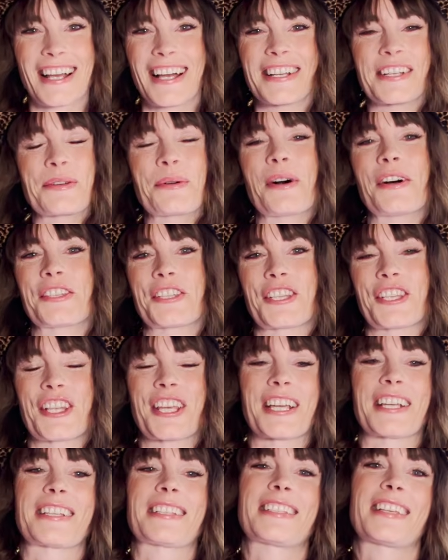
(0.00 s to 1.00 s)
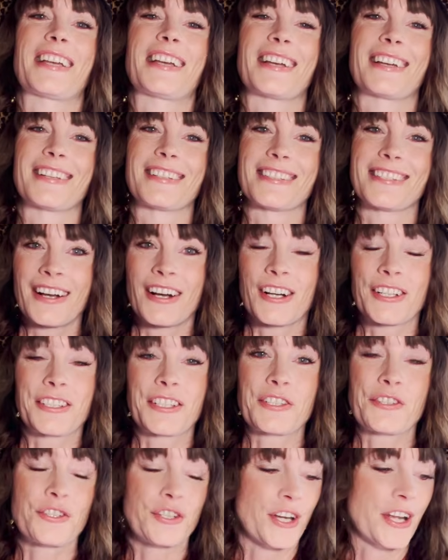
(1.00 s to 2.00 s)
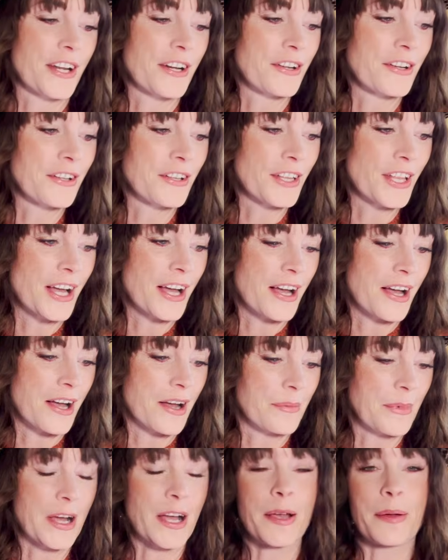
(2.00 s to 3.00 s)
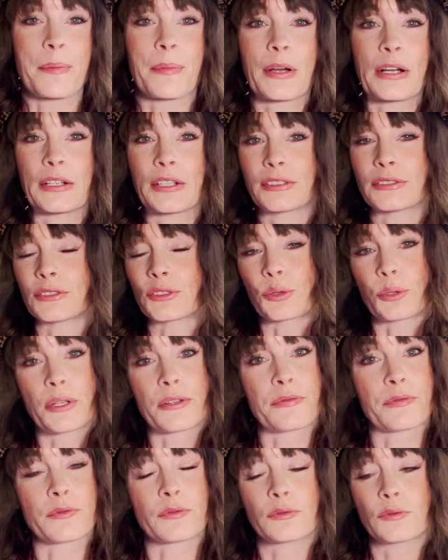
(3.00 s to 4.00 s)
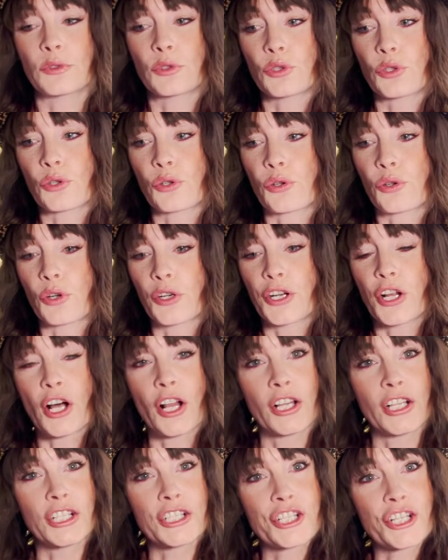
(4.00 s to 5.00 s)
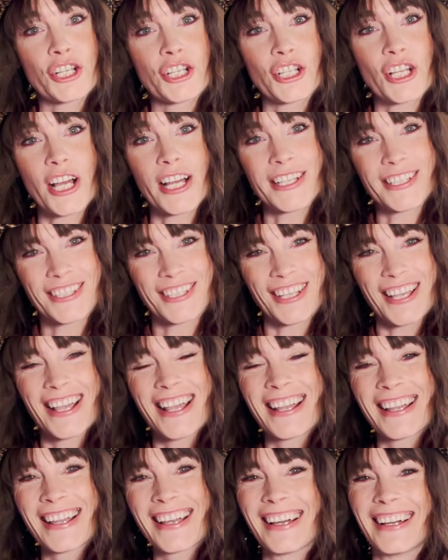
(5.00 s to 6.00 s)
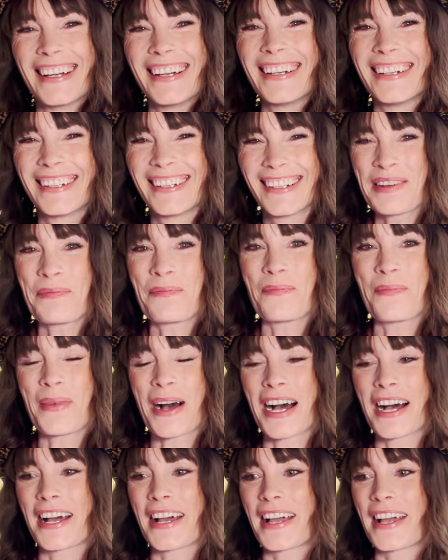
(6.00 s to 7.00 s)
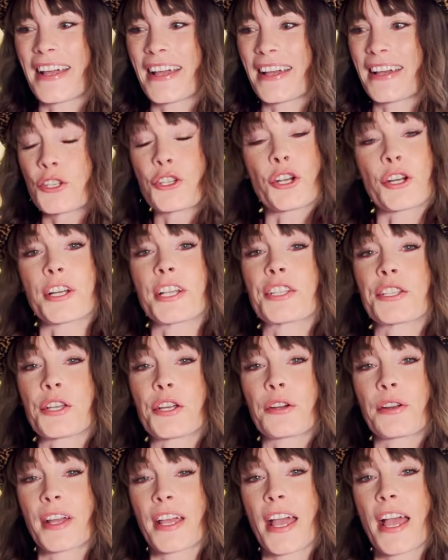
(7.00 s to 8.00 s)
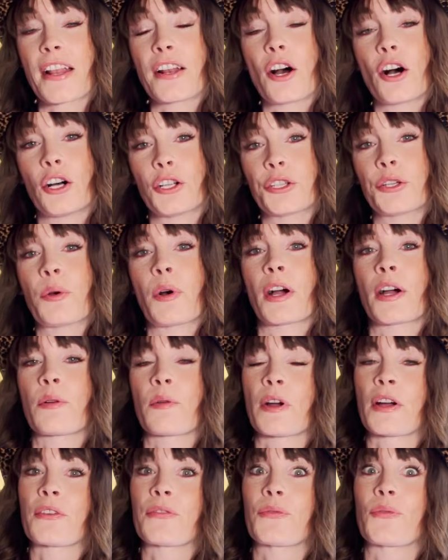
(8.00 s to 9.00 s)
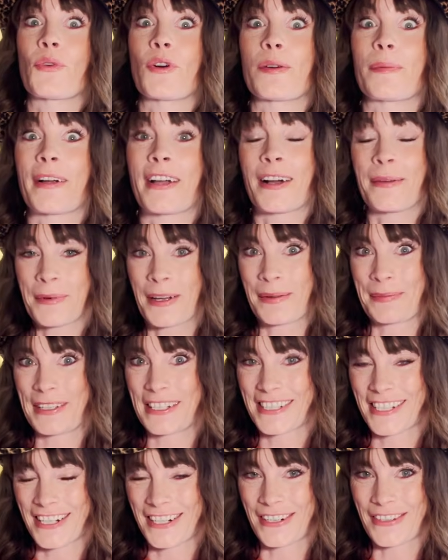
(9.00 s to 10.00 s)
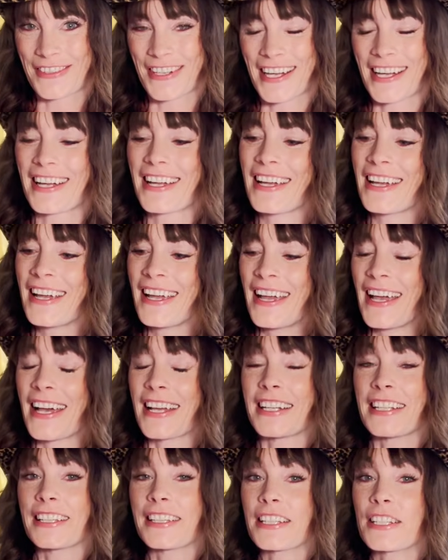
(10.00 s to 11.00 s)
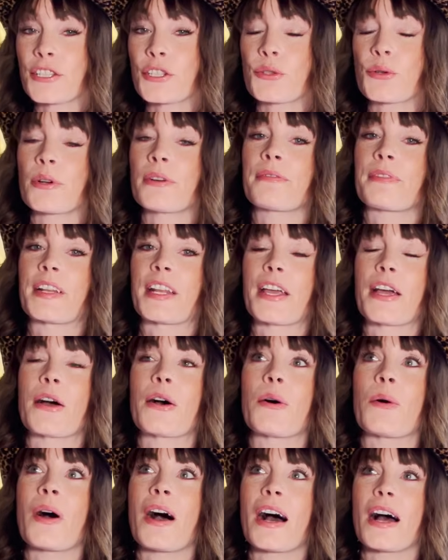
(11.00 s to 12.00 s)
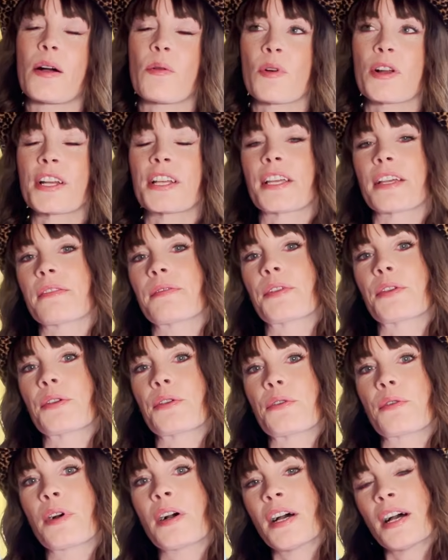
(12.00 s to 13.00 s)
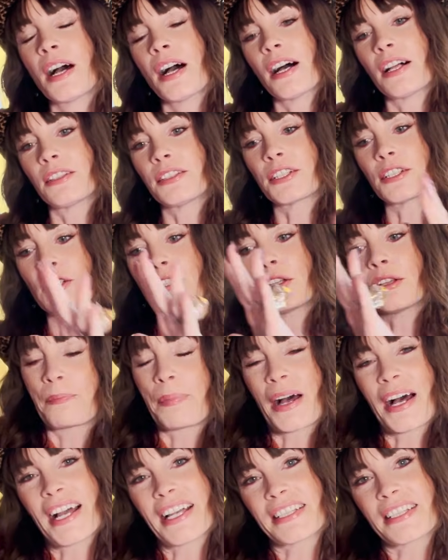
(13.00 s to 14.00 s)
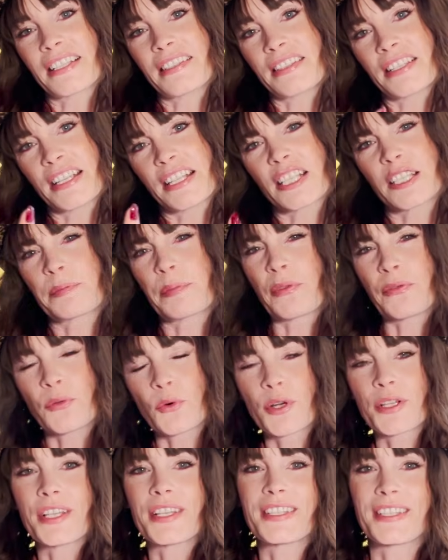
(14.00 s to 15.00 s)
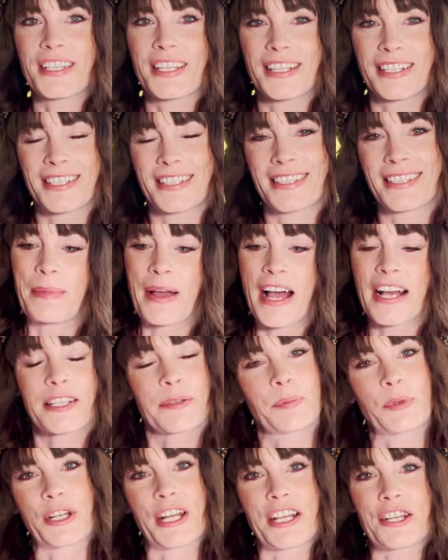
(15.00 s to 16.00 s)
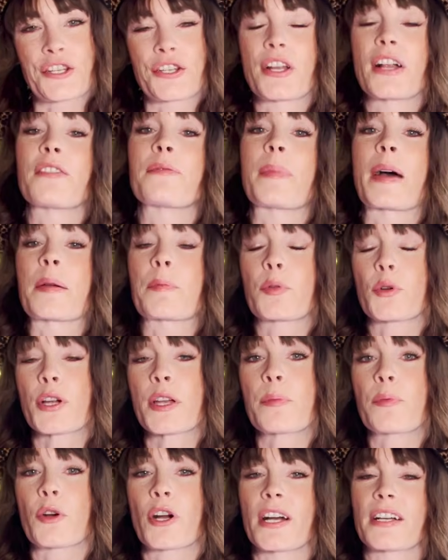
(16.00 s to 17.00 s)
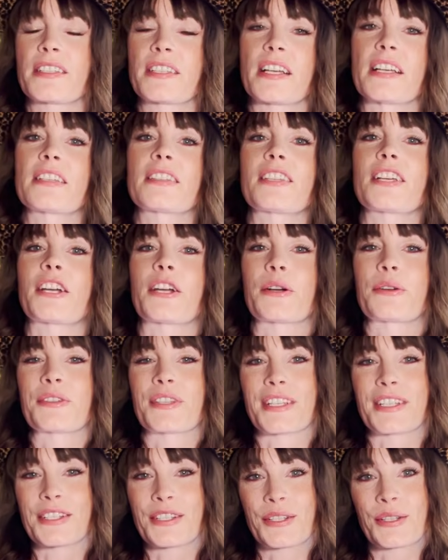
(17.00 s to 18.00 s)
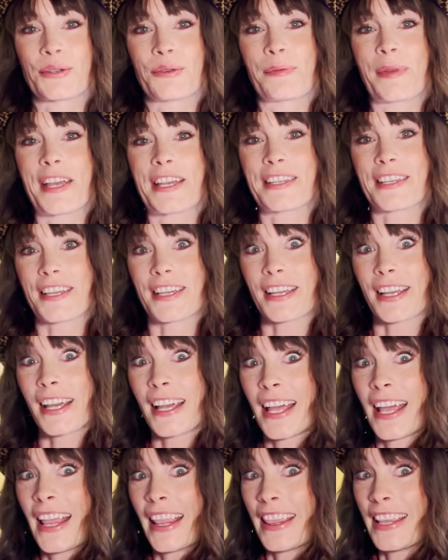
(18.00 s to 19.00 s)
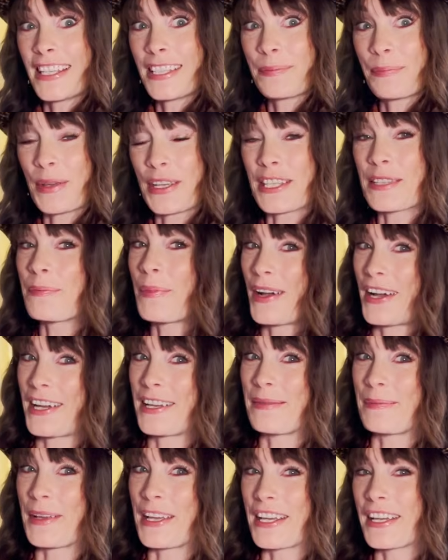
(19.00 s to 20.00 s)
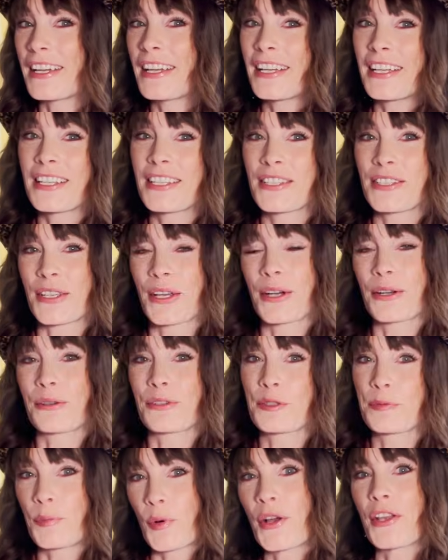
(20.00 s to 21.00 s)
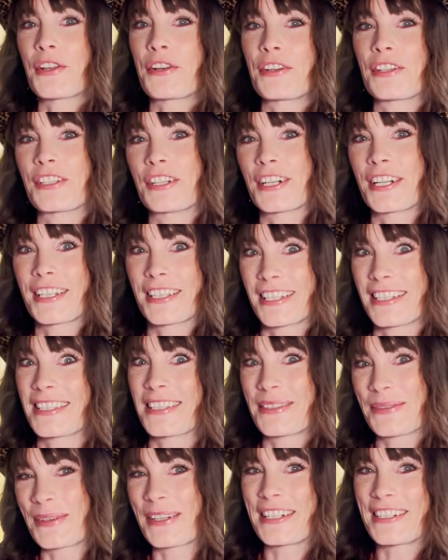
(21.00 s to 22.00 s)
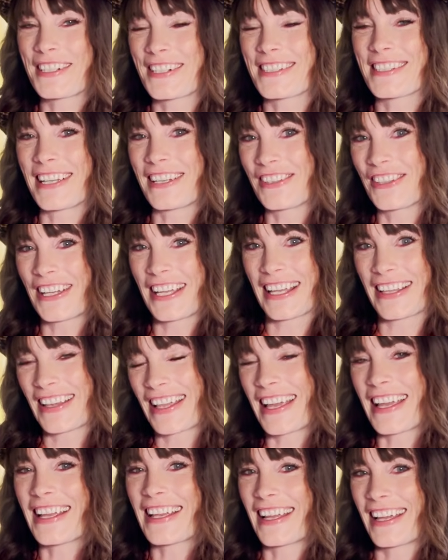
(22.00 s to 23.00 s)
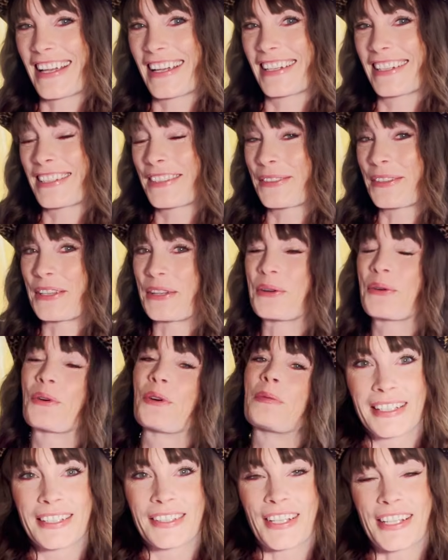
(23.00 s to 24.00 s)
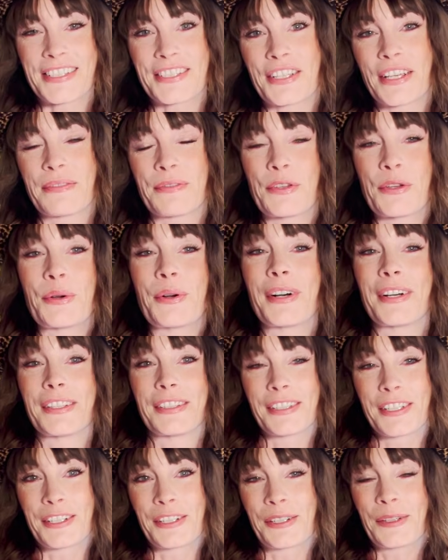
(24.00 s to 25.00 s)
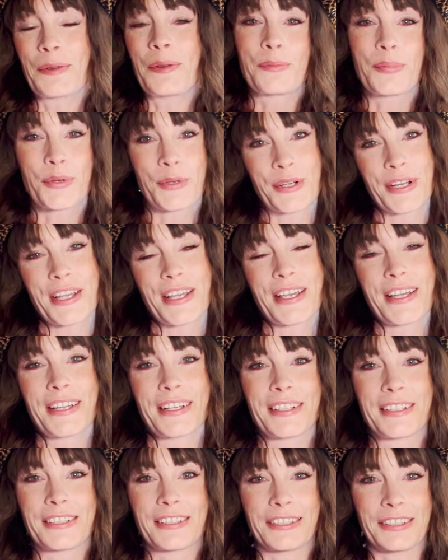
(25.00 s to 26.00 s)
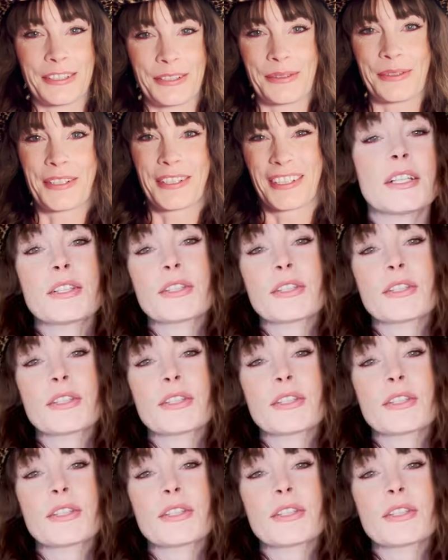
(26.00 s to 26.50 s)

I do all the things, and on this channel, I'm sort of chronologizing my journey to create all new artwork for my upcoming tarot deck. And in this short video, I want to give you a little behind the scenes, before the scenes explanation of my pre-process that goes into making this piece behind me. So spoiler alert, this is what it turns out looking like, and it's really cool. Let's give you a little prelude.